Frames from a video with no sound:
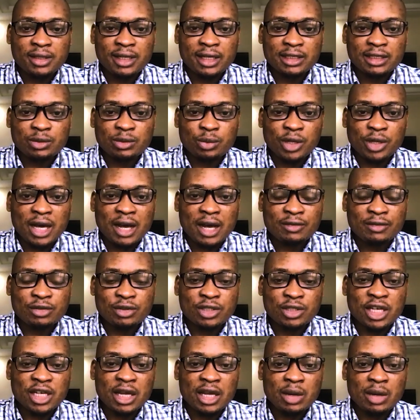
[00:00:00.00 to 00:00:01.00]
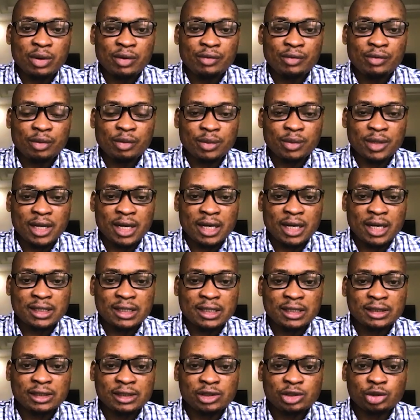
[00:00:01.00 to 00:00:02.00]
I think one important thing
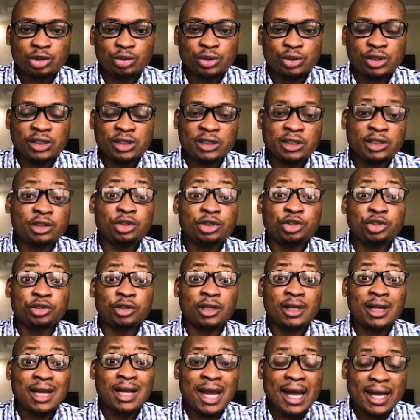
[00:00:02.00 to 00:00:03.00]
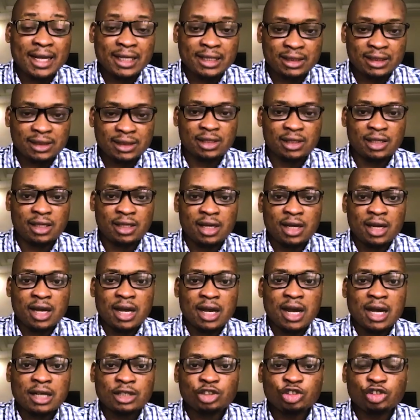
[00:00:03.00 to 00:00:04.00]
that we have to take away from that is to
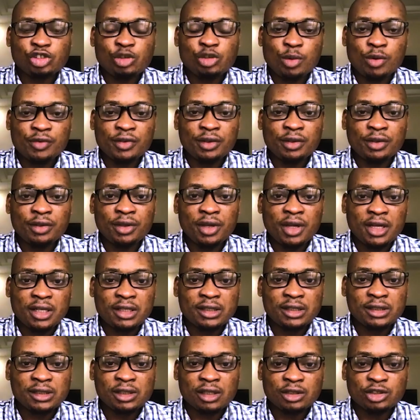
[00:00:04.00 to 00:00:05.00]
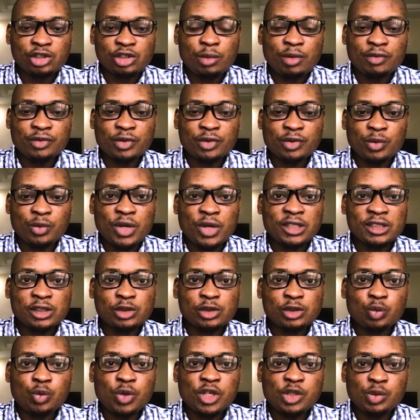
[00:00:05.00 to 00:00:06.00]
institutionalize some of
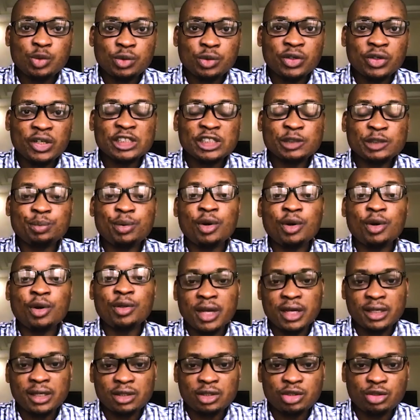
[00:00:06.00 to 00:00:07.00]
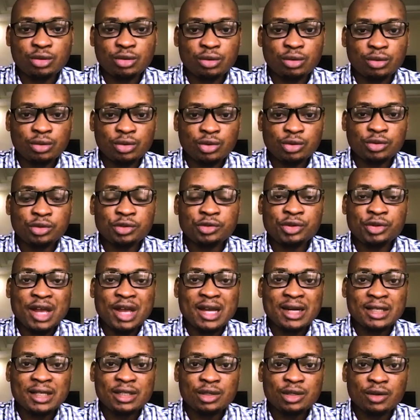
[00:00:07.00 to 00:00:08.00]
the things, some of the ways in which we
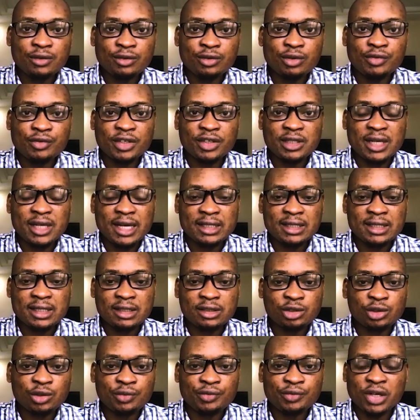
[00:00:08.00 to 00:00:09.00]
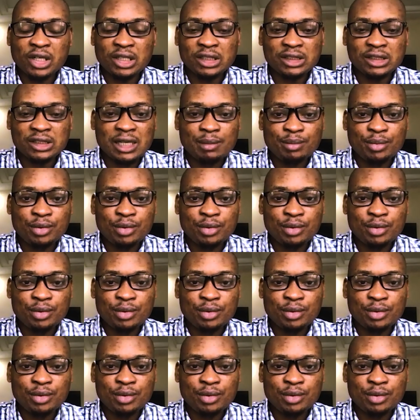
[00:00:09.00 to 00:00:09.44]
responded to the reality of COVID-19.